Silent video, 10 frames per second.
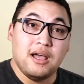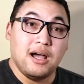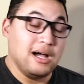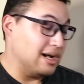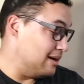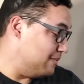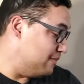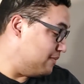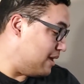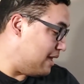
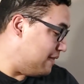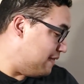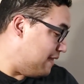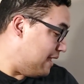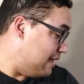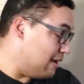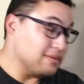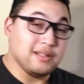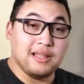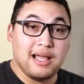I think that
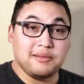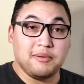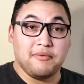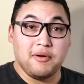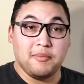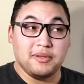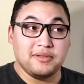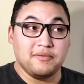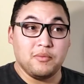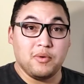was the last performance
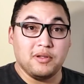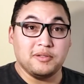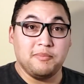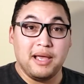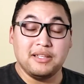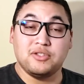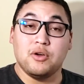of the World's Best.